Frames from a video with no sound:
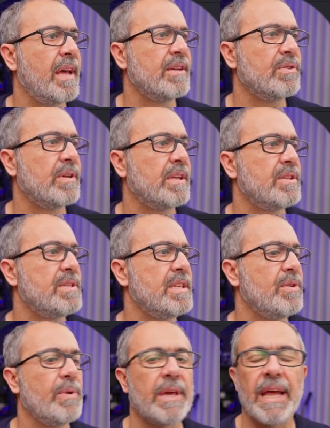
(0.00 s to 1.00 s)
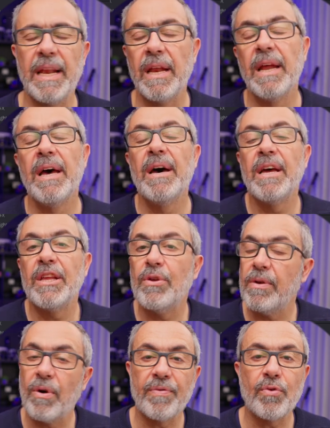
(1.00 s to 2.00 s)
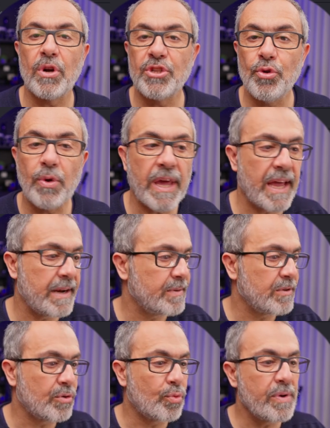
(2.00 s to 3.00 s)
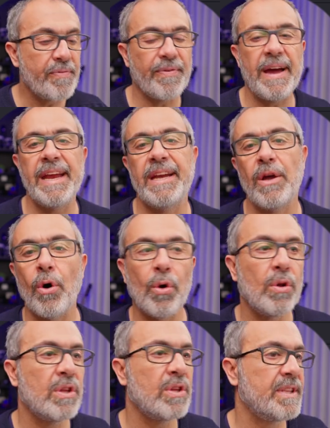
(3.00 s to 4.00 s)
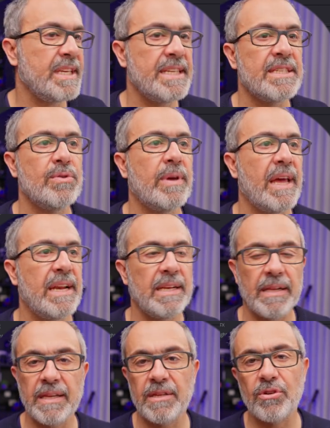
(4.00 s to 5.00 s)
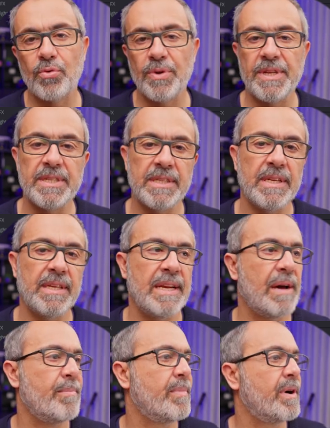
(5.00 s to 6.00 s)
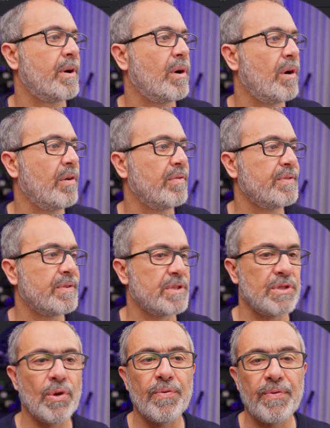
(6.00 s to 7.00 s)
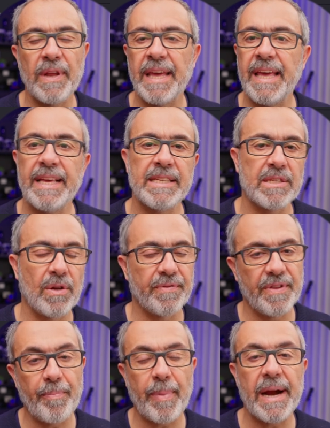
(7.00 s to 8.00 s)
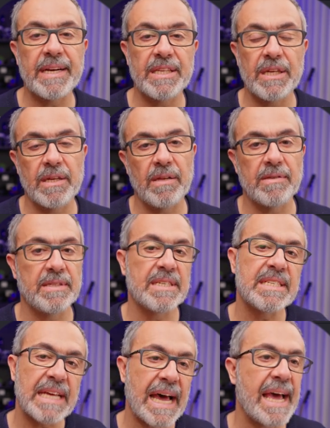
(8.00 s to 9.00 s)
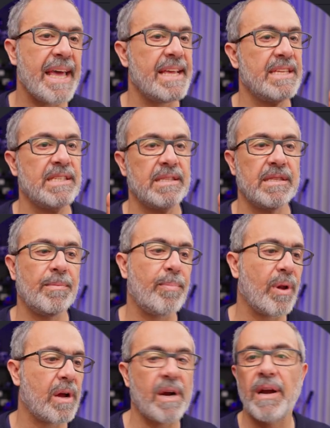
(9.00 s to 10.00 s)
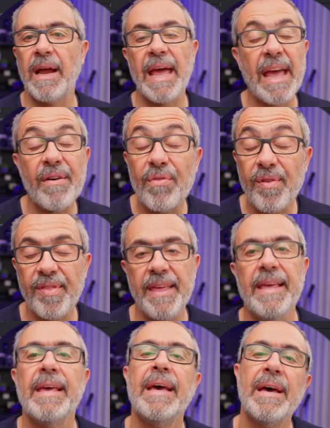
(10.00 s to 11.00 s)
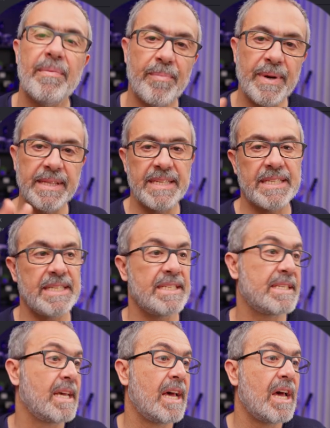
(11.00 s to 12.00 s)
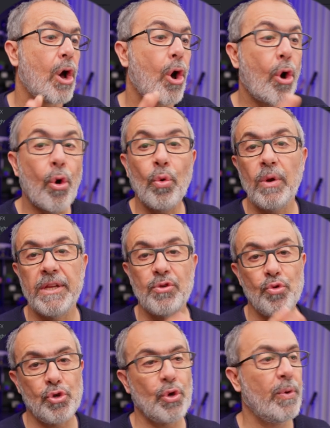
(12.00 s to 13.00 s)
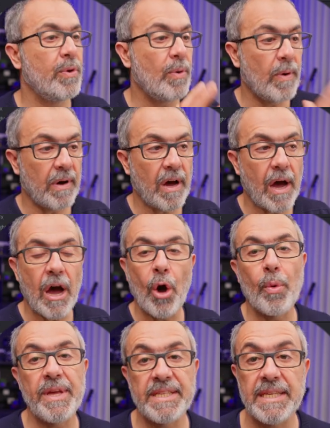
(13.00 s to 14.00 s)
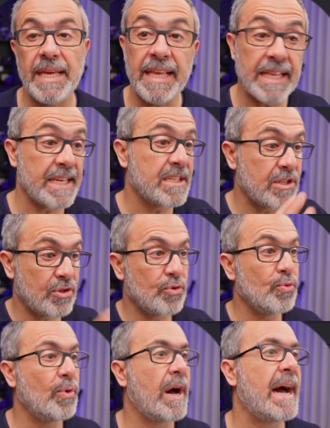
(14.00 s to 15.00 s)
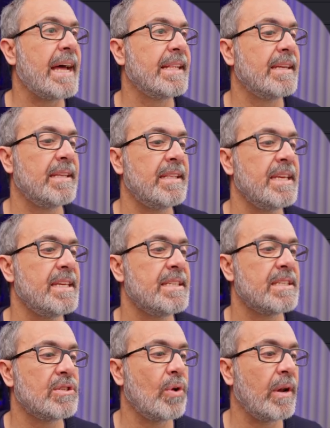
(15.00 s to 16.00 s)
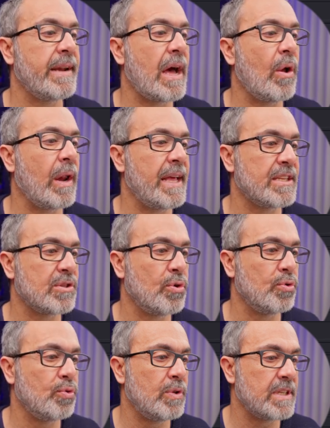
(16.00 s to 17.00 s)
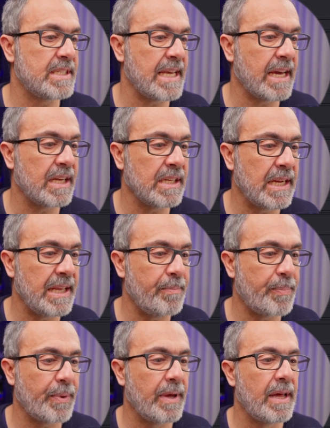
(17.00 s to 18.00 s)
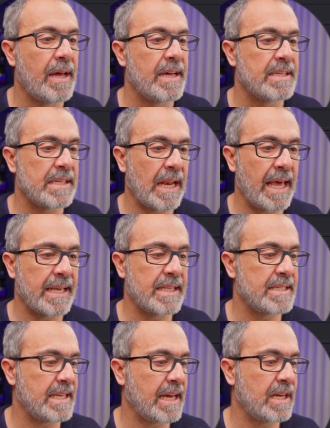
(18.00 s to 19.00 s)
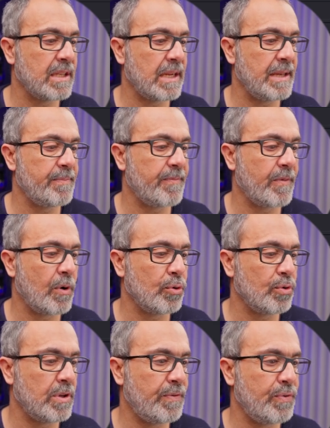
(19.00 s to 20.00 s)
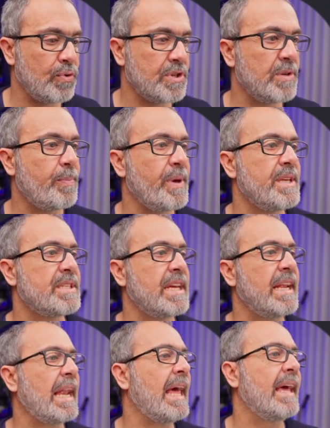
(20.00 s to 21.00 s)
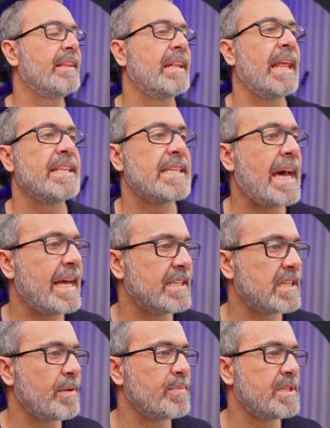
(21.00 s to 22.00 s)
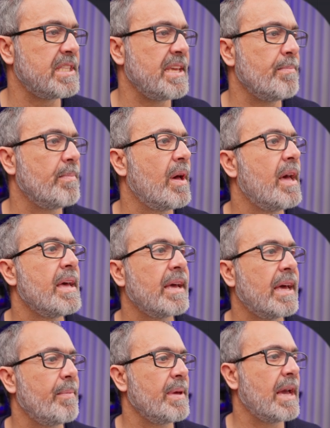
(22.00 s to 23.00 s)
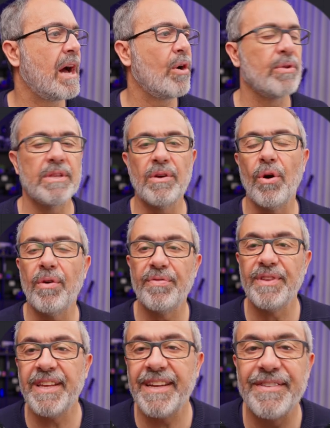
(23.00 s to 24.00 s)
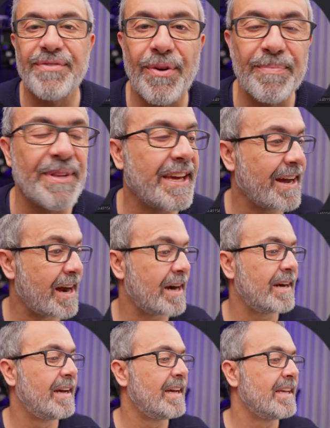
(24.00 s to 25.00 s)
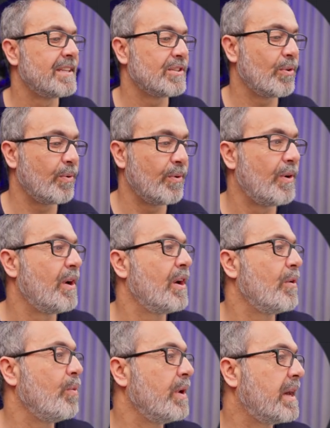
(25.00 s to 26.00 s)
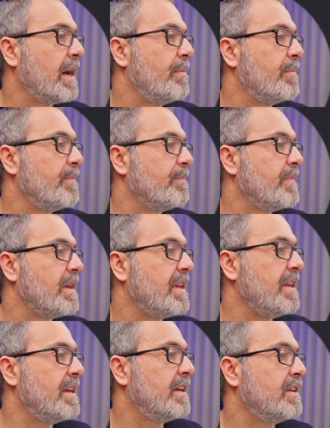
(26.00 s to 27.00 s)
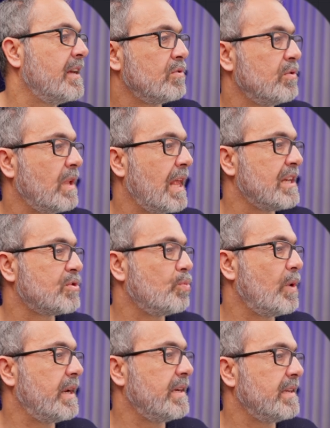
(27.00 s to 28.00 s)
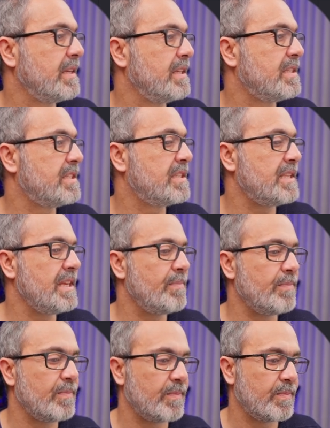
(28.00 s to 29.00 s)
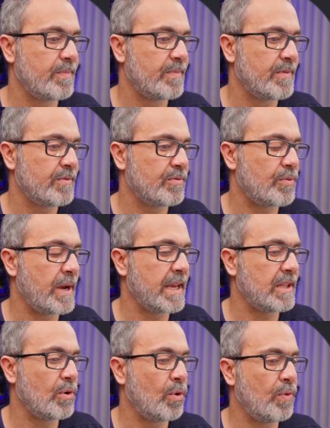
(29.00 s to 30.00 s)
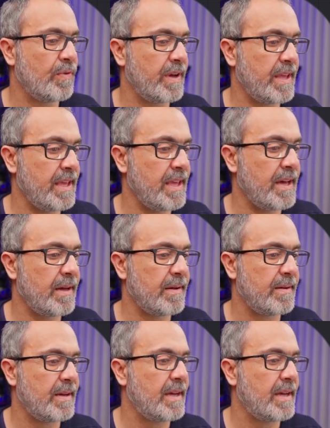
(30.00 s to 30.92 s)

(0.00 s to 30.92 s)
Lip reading: As you can see, we can, of course, you can refine all this. You can increase the number of snowflakes, of the particles, the size, the blur, everything. But this is only to show you how easy it is to add this. So now let's go to the second clip, select the second clip, go to the Fusion page, and let's add some steam coming out of here from the car. So we come here to the last one, it's steam, drag it over here.